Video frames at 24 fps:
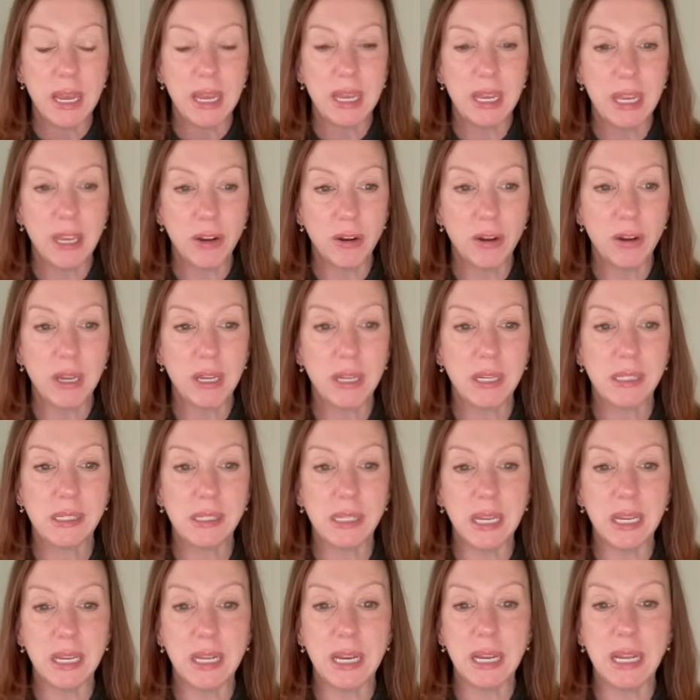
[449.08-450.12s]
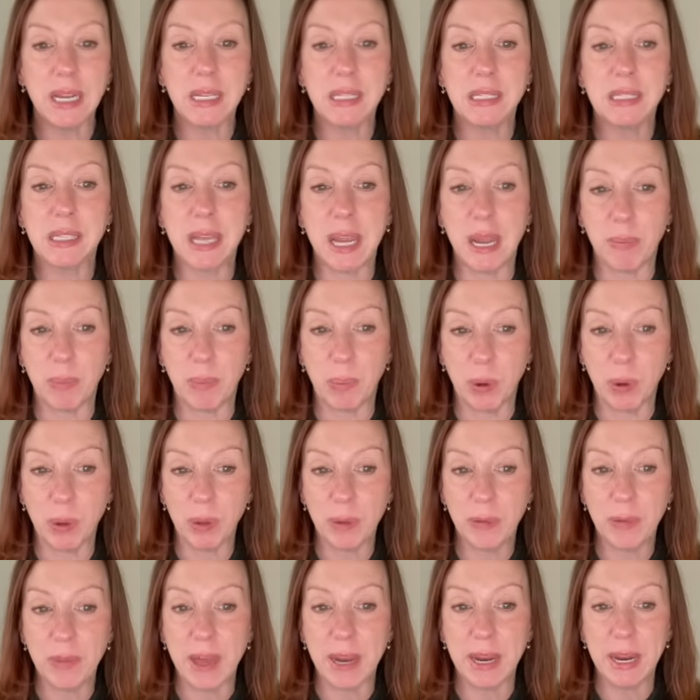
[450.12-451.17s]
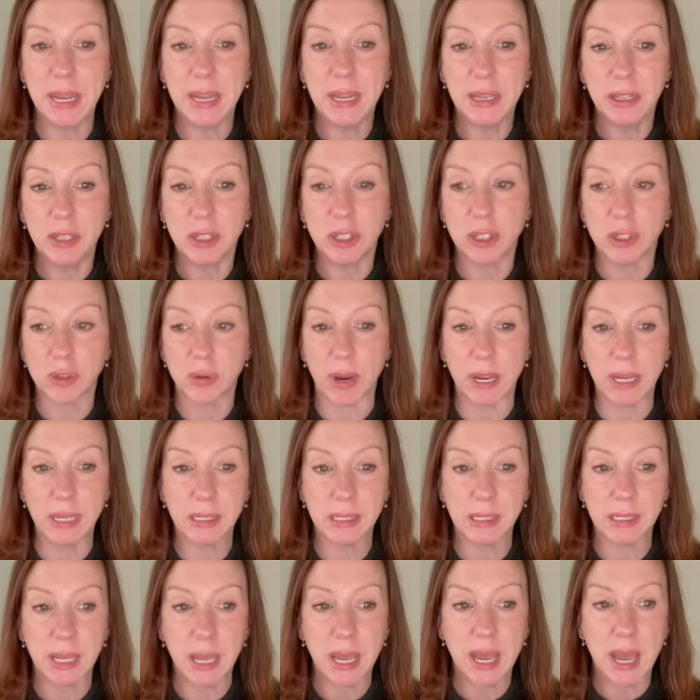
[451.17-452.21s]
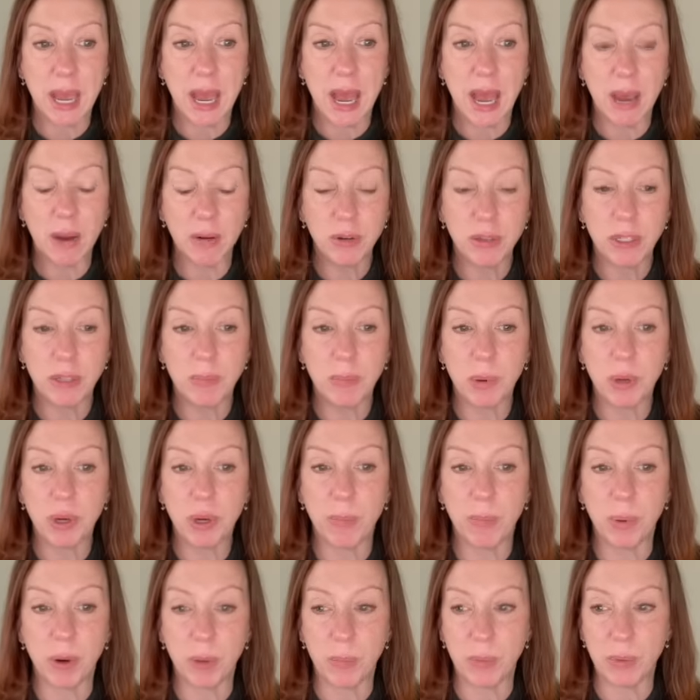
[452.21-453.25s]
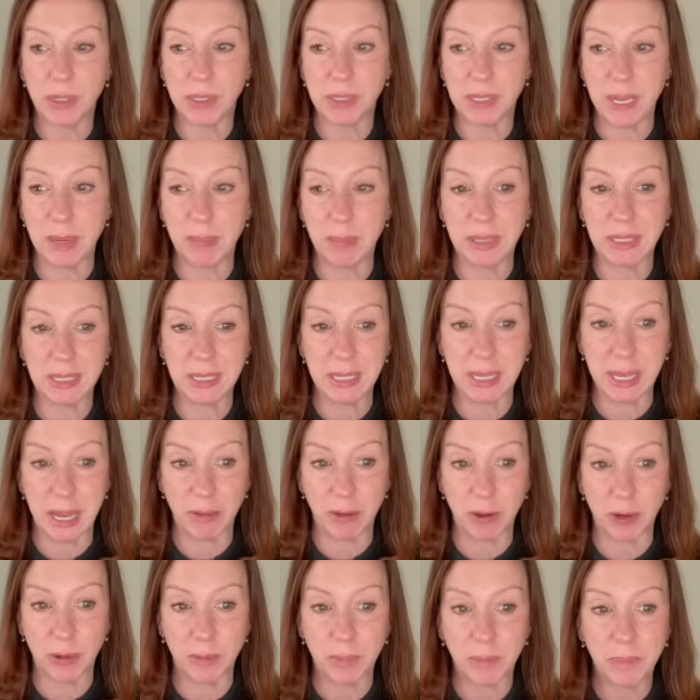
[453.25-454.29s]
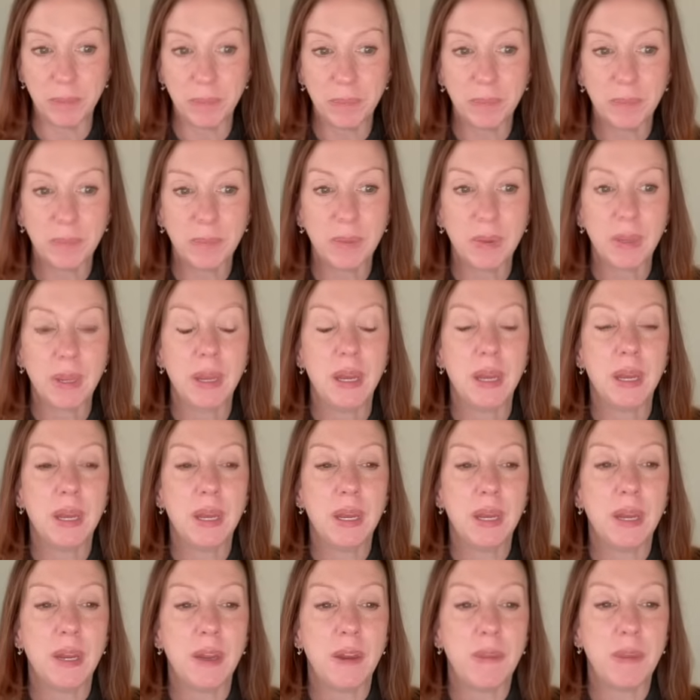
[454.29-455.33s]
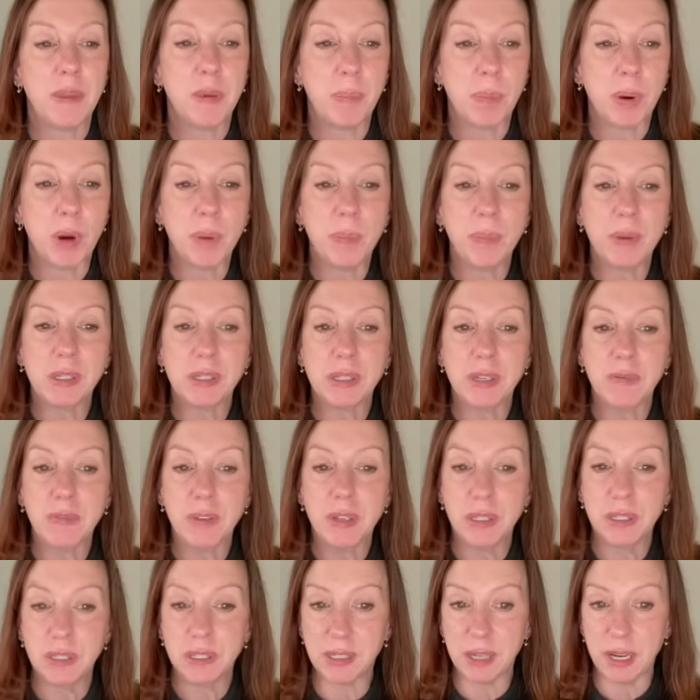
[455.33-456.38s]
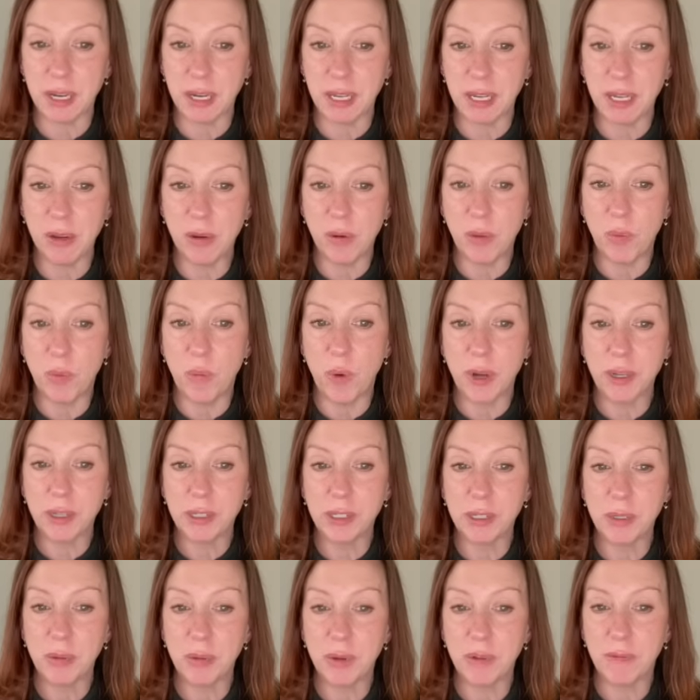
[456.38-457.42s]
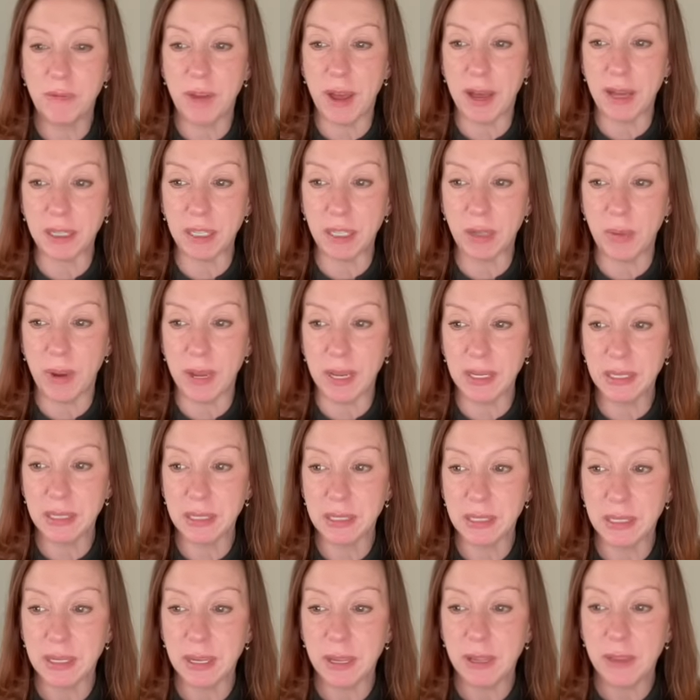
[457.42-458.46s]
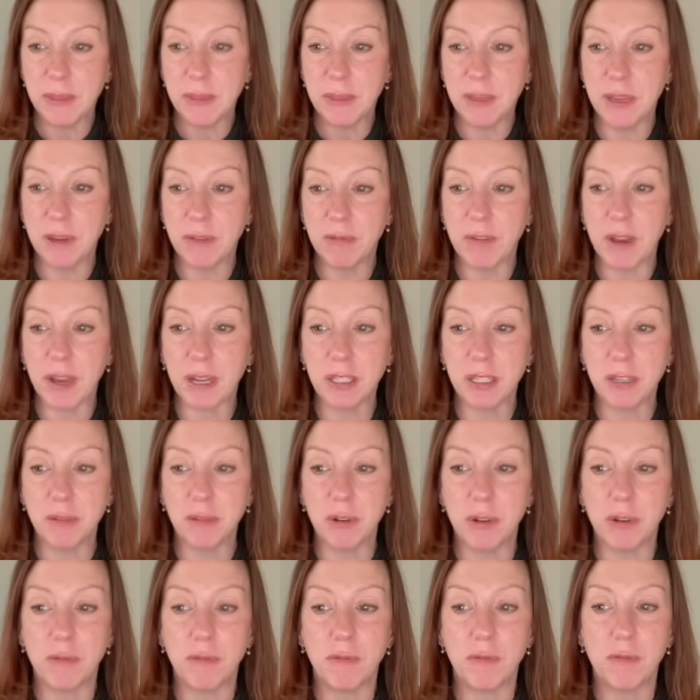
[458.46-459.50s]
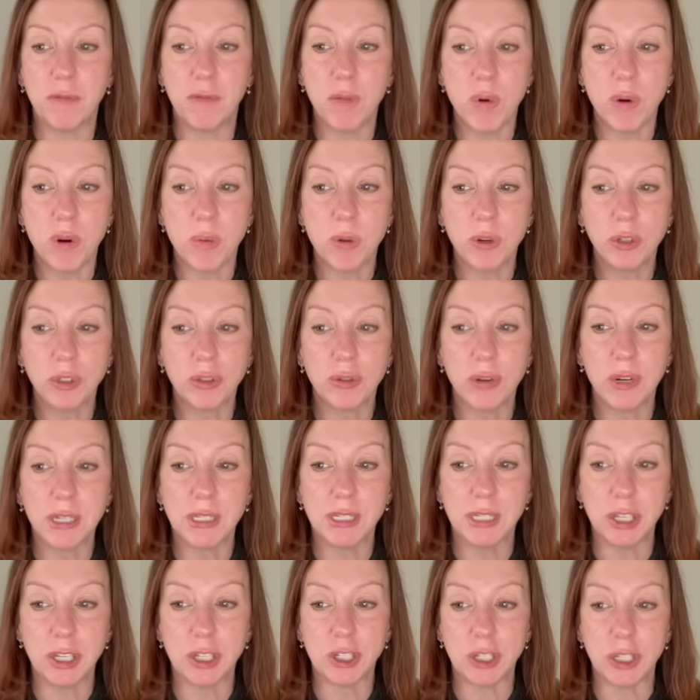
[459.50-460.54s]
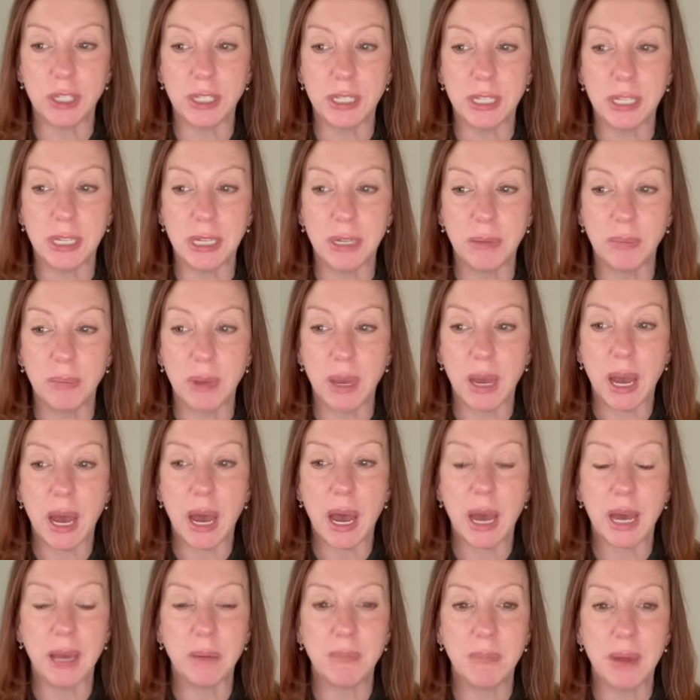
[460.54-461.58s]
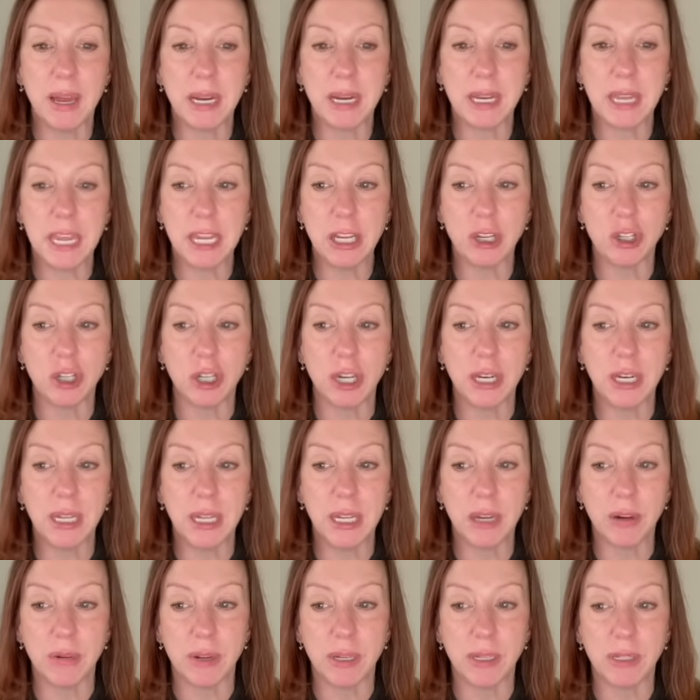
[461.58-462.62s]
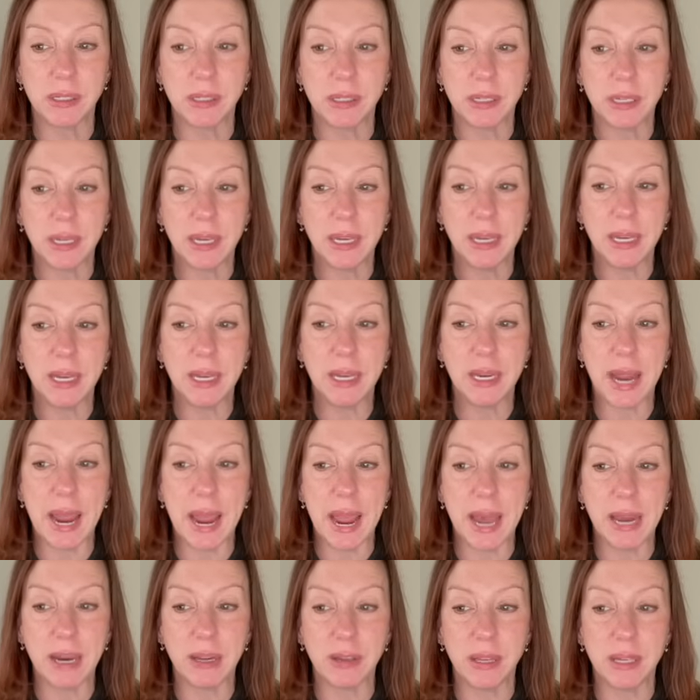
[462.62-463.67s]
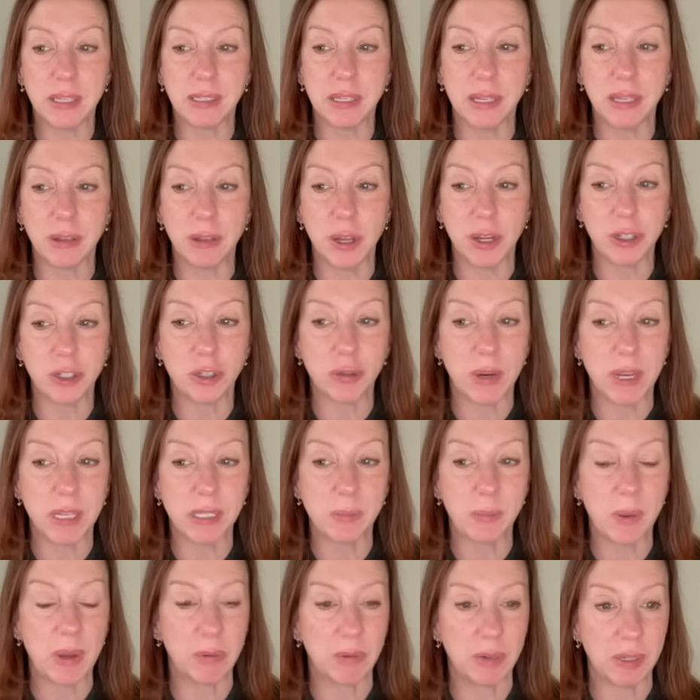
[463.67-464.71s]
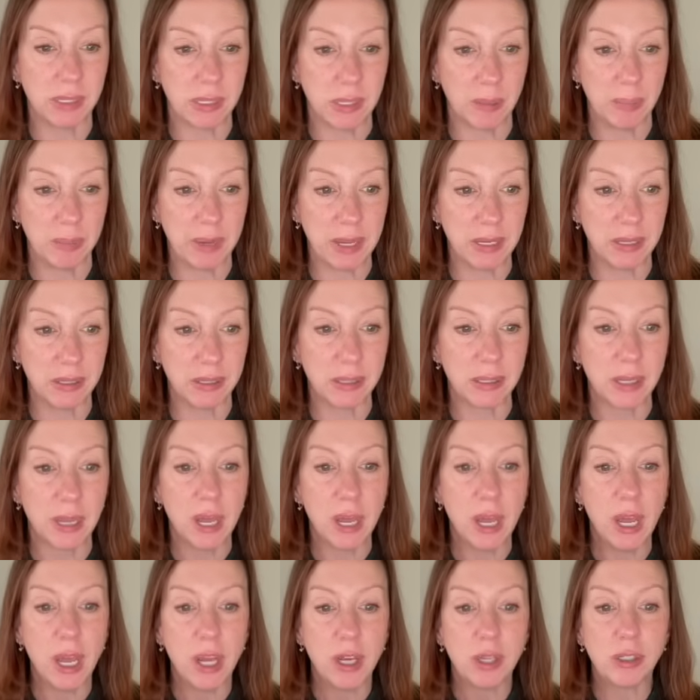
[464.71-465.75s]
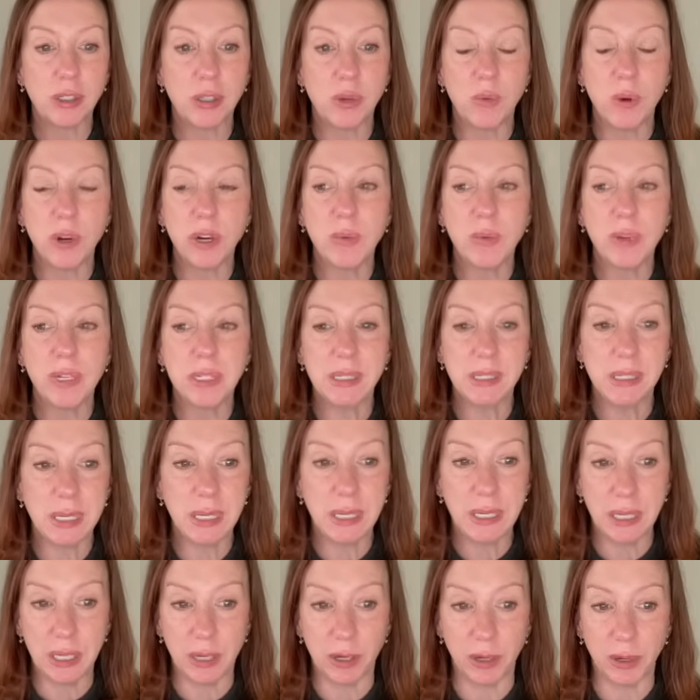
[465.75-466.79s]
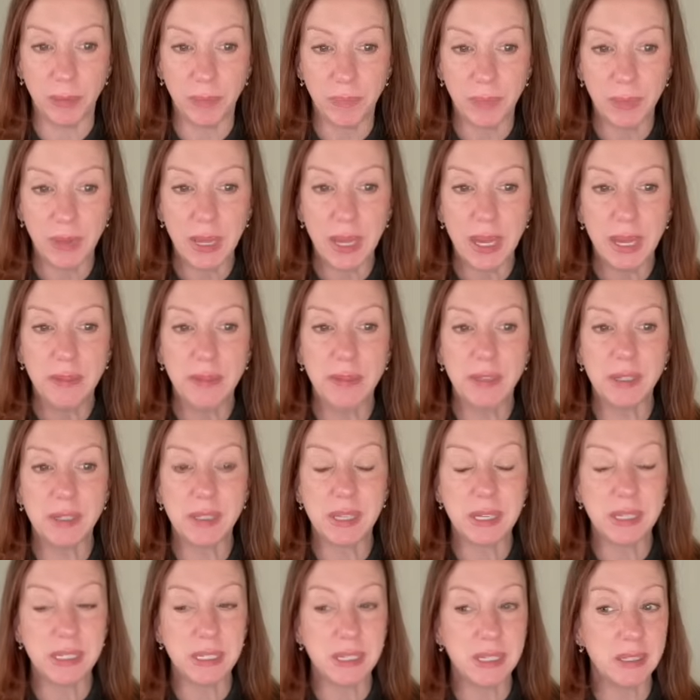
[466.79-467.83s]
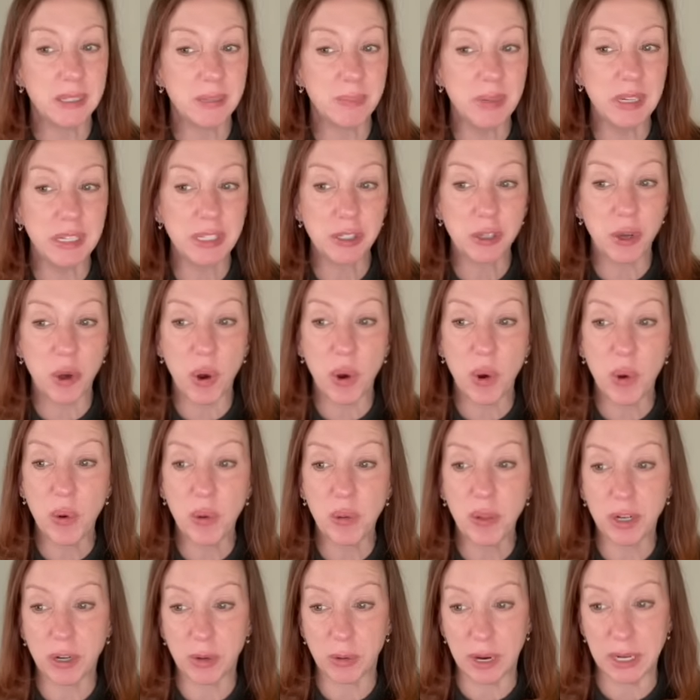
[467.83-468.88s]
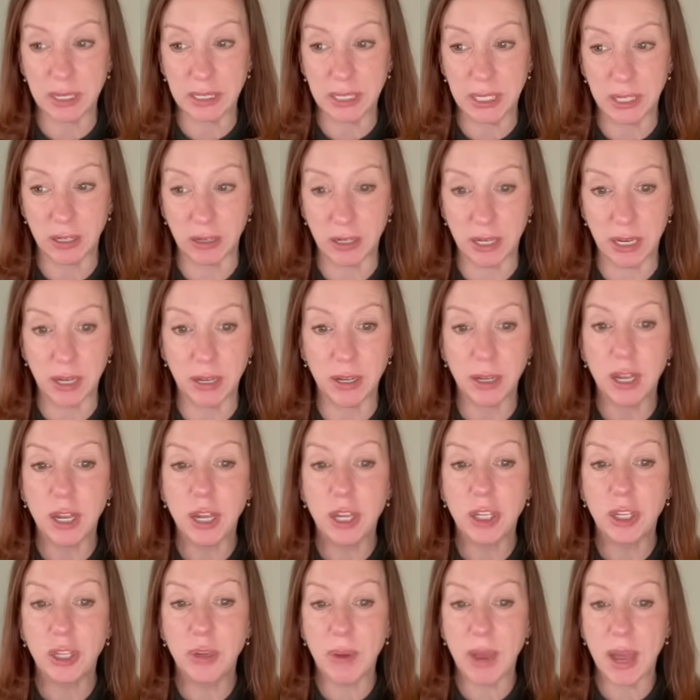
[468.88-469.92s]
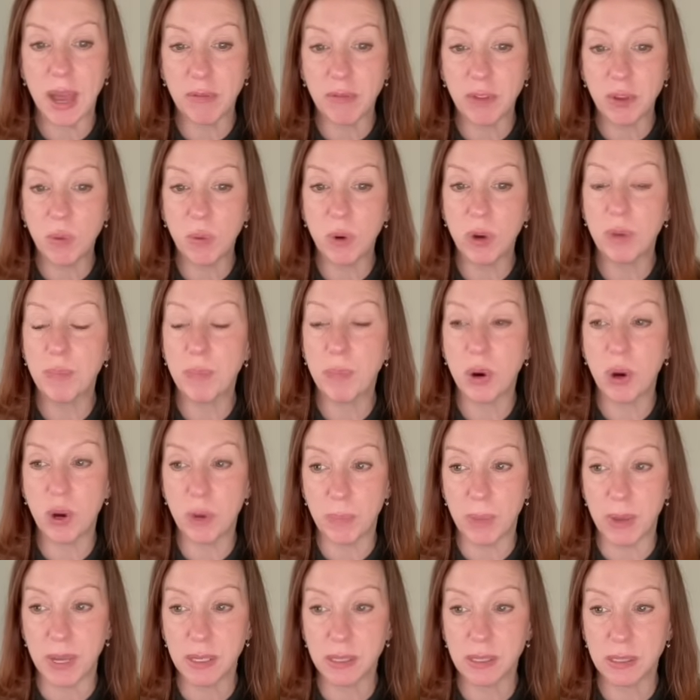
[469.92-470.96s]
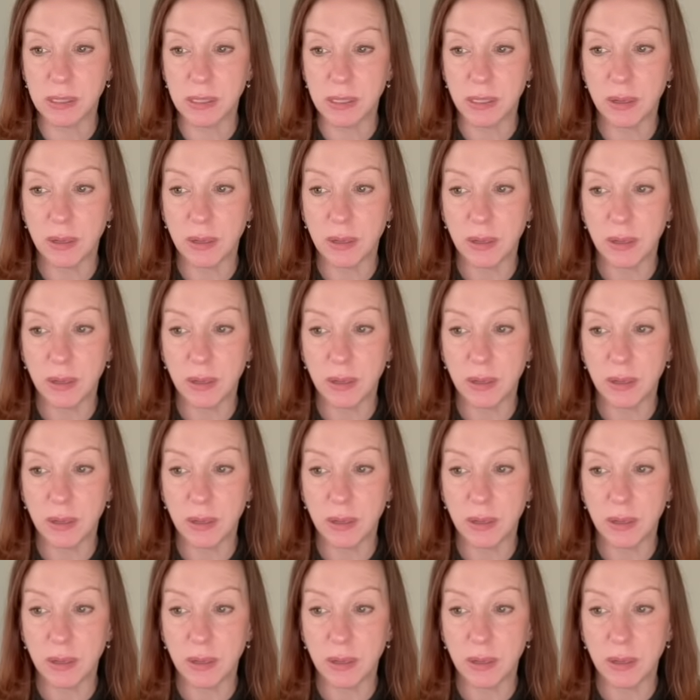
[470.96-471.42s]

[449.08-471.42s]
Here is an example that illustrates how to put a purpose statement together. The purpose of this study was to evaluate the effect of a formal transition team on medication adherence in adolescent lung transplant recipients. So what do we see here? This sentence meets all the criteria. You have the word purpose.